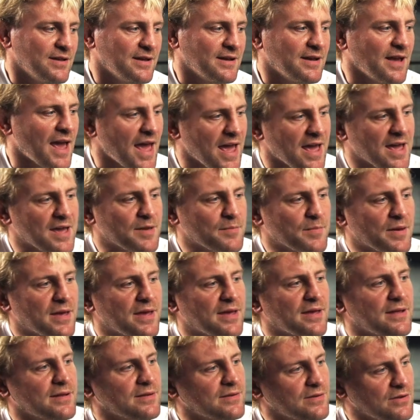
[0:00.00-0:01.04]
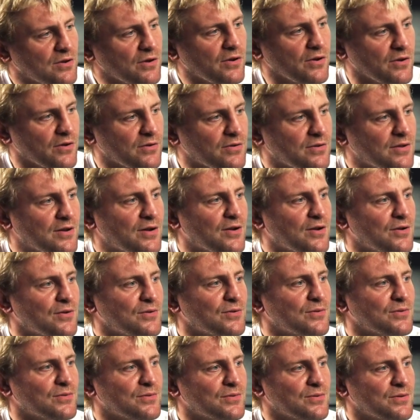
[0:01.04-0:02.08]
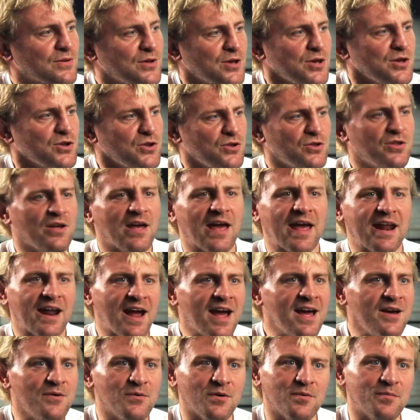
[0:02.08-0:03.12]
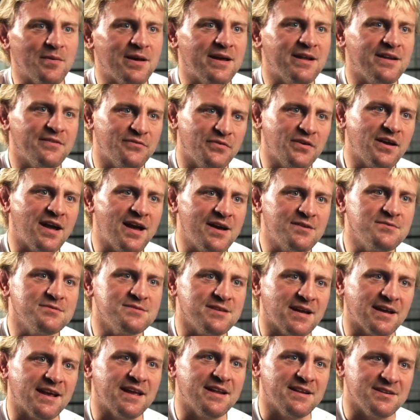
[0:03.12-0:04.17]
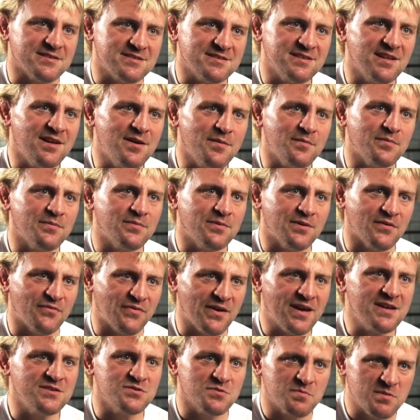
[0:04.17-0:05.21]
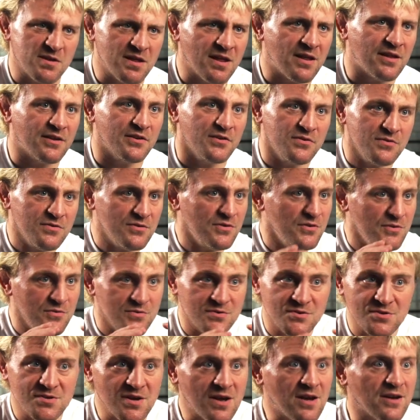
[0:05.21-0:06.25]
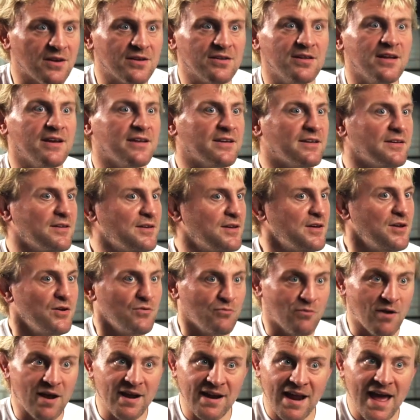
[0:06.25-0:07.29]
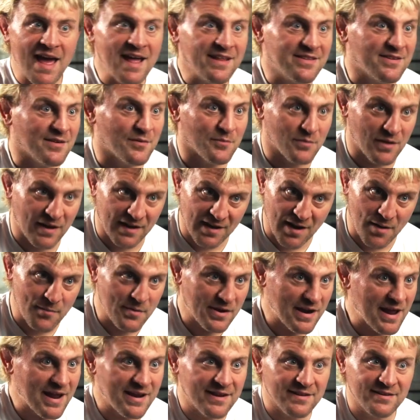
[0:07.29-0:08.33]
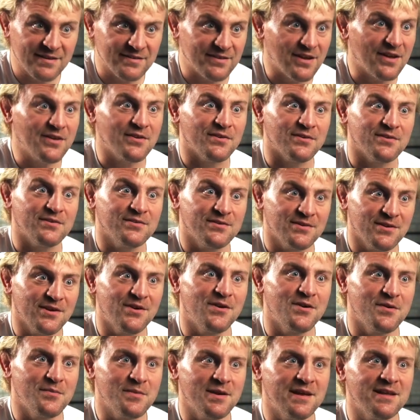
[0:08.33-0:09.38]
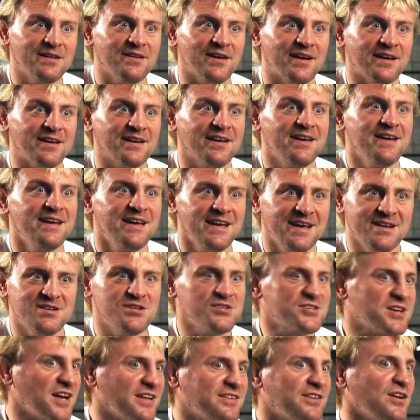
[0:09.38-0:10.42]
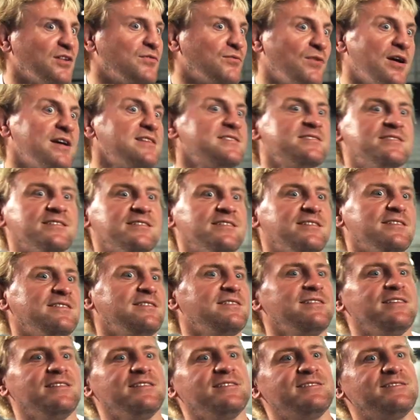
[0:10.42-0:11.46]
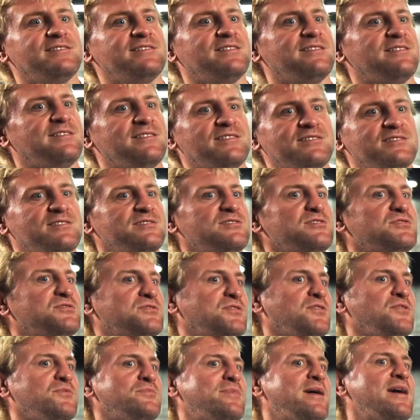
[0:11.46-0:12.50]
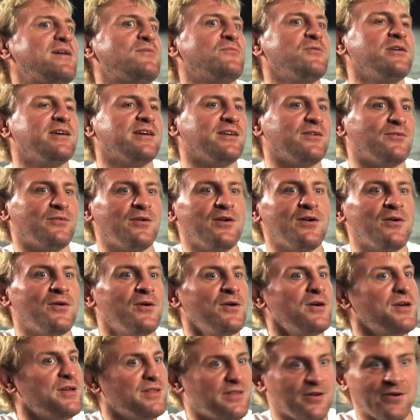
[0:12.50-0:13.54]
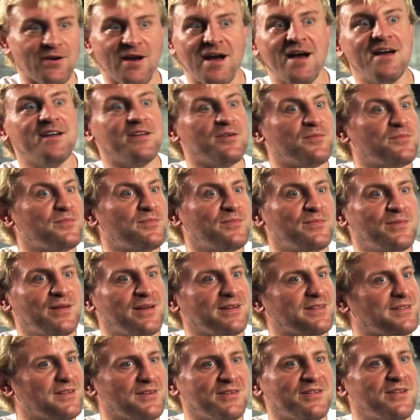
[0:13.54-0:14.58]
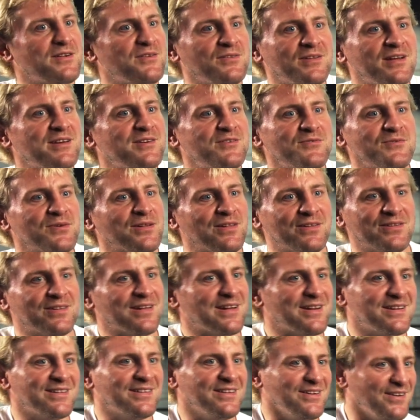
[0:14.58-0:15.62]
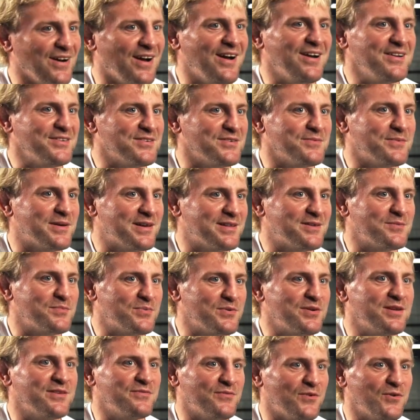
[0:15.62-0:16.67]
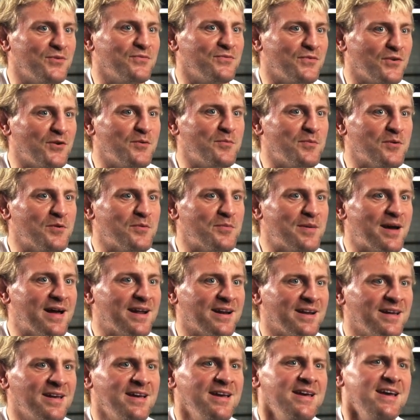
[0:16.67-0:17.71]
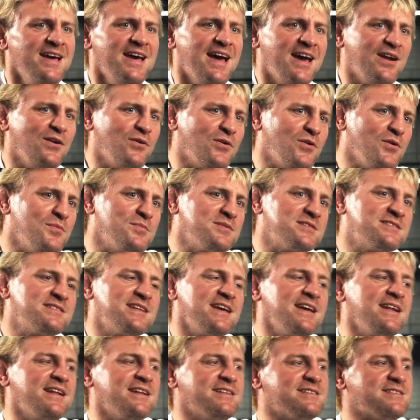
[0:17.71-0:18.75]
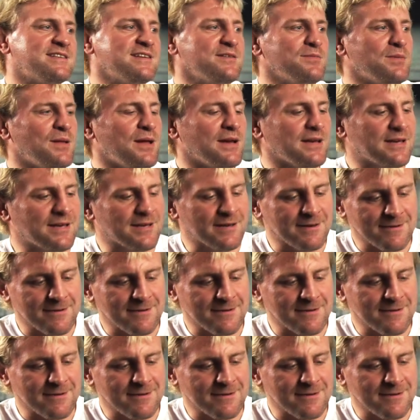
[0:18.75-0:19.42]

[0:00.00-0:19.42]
like, hey, man, you're going to, you know, You, at Iowa, man, if a guy was like in a slump, the fans would be, oh, you, you suck, like right at them, like coming out of the tunnel. You know what I mean? Like he just got done wrestling. He, he's, this is his third bad week in a row. They're on him. Like they don't let you, they're, they're on you, man. They're pretty verbal about it. At Oklahoma State, it seemed like